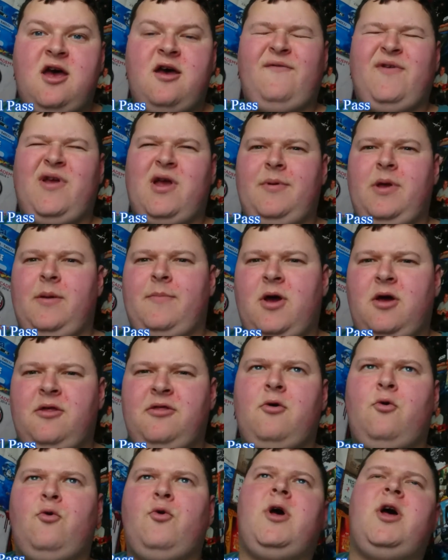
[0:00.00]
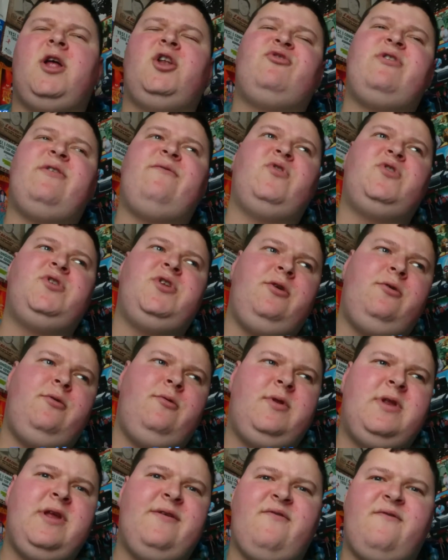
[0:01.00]
VIP pass holder, I travel
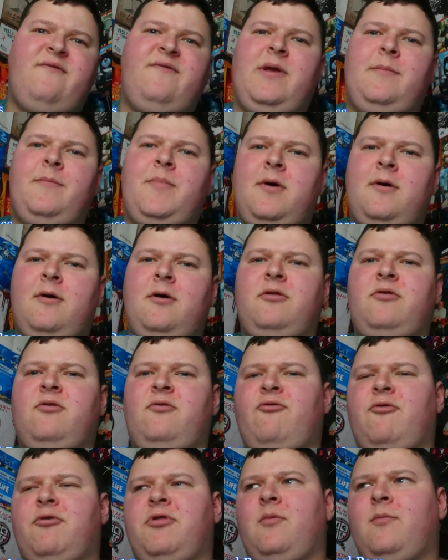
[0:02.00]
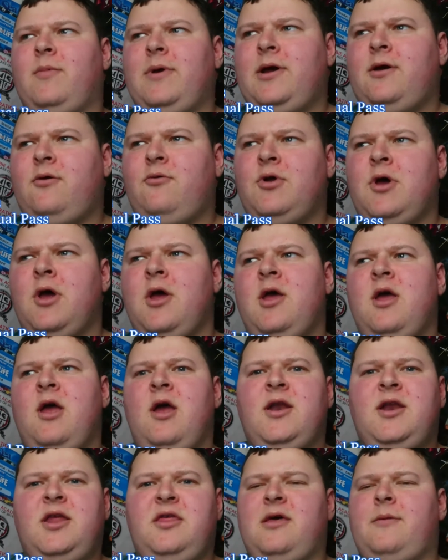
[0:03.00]
to different theme parks across the world,
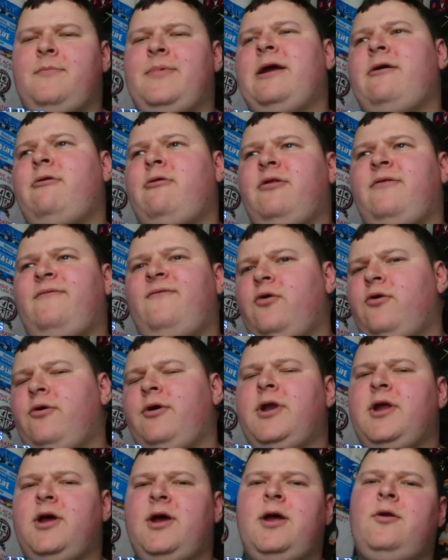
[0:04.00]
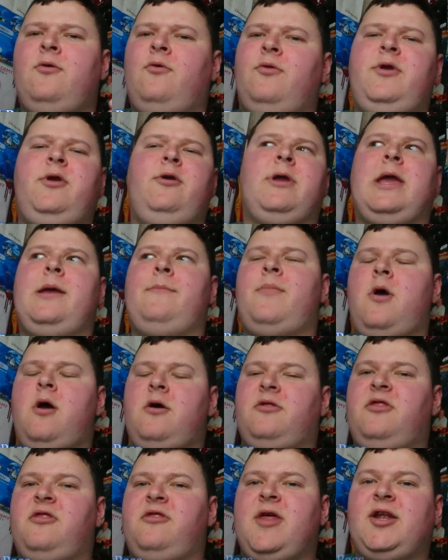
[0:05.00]
Disneyland Paris, Florida, and all the UK
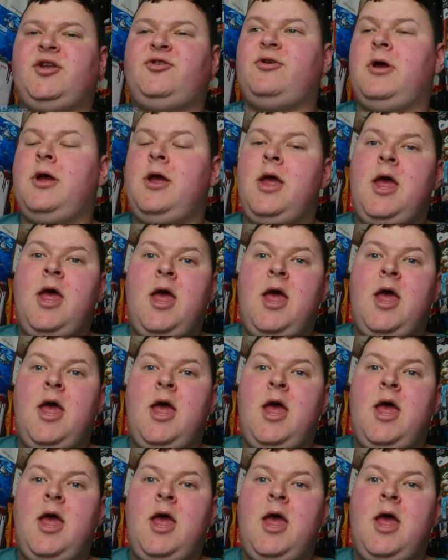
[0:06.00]
parks, etc.